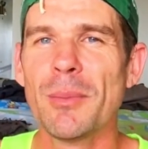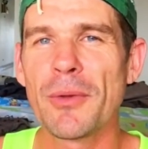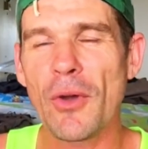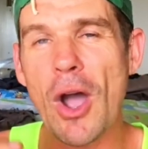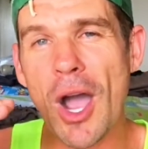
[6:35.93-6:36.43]

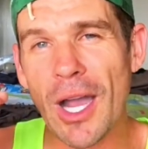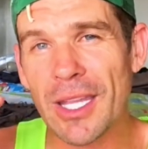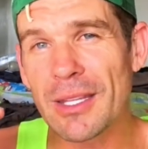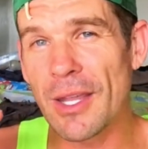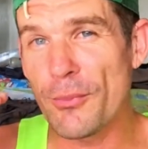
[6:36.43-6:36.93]

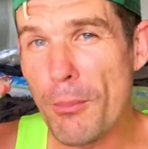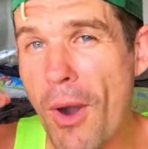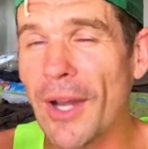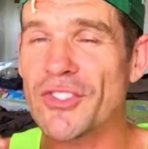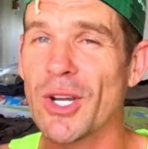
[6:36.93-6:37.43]
If
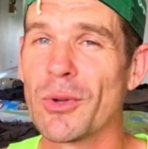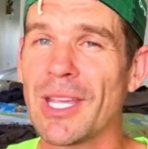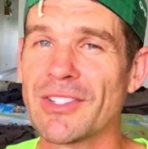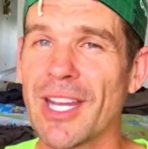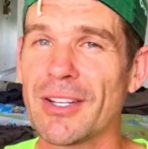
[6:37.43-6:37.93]
my channel
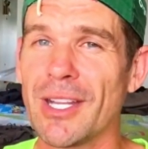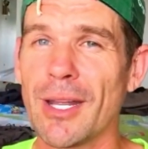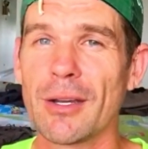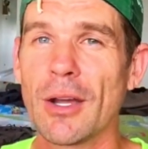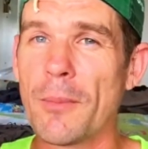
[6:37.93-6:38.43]
can get taken
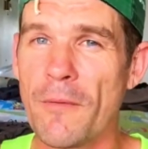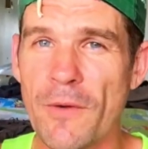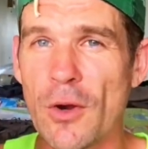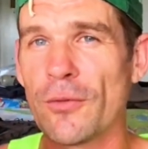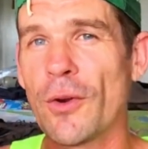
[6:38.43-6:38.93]
down, I'm a
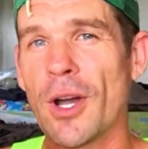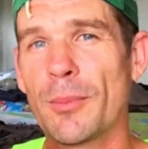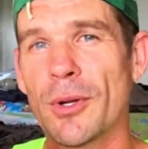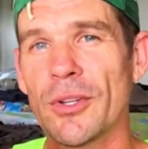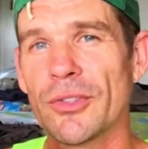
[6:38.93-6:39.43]

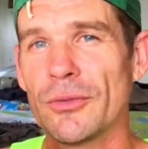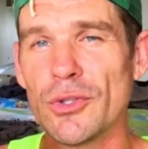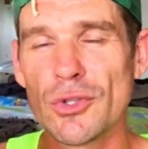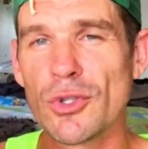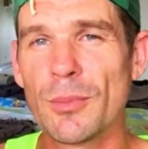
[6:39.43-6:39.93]
verified person,
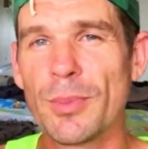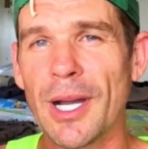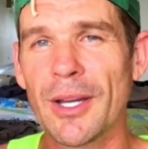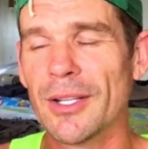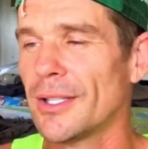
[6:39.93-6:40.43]
YouTube
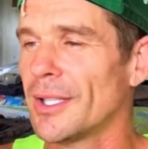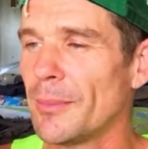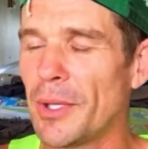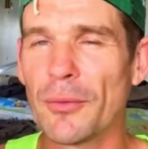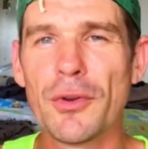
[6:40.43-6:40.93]
partner,
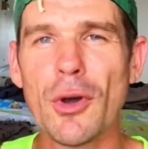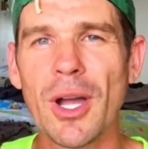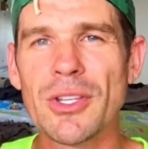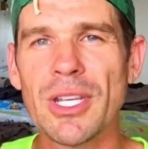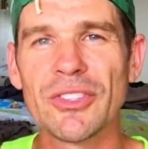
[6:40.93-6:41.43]
been on for
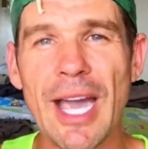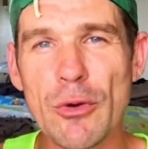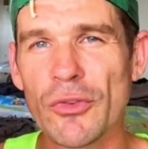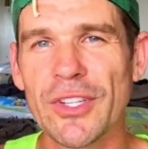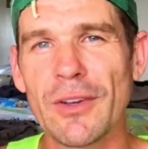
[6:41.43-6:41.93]
9 years,
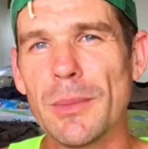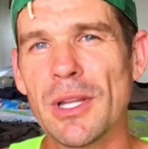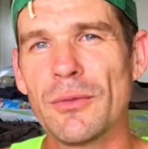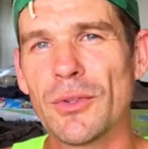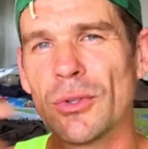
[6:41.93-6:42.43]
170
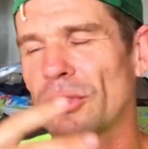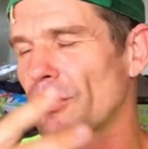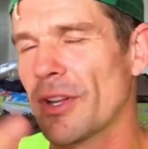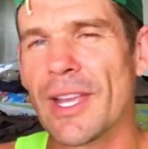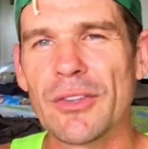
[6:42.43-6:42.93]
million views,
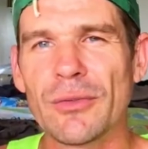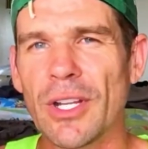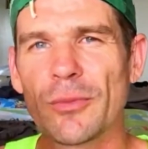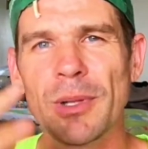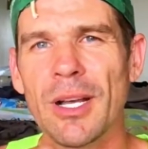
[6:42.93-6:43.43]
3,000
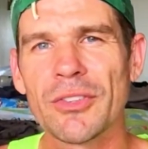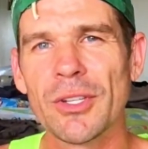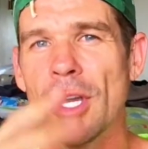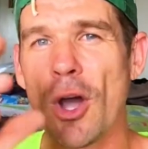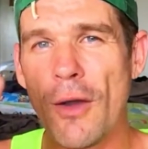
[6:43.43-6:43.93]
videos
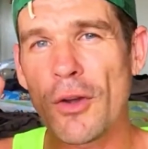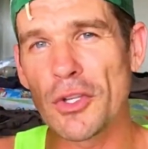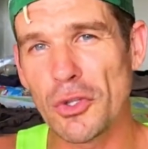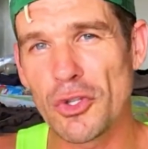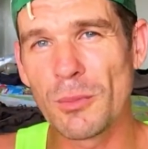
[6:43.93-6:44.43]
plus. I've
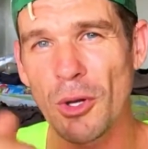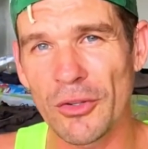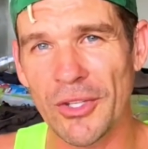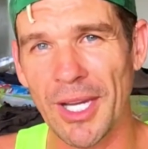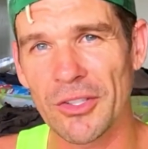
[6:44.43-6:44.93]
got YouTube
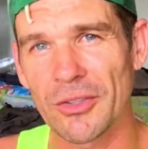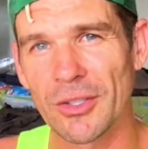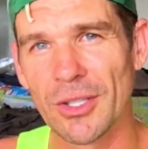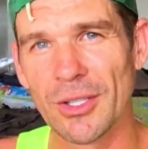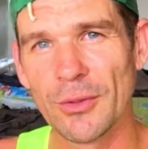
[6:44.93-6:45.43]
contacts,
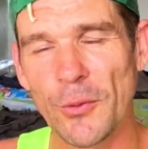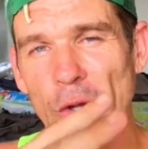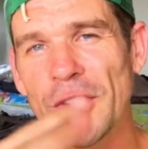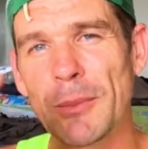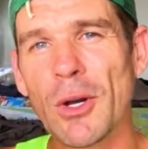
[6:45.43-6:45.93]

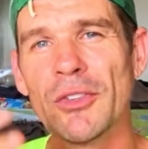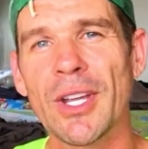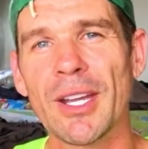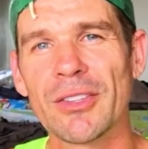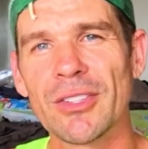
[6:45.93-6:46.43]
first name
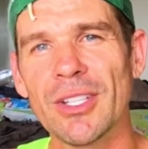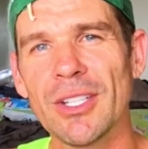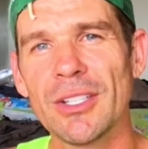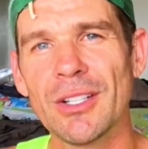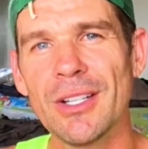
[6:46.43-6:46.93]
contacts,
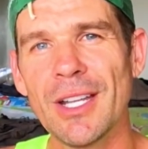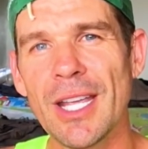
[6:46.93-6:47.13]
you know.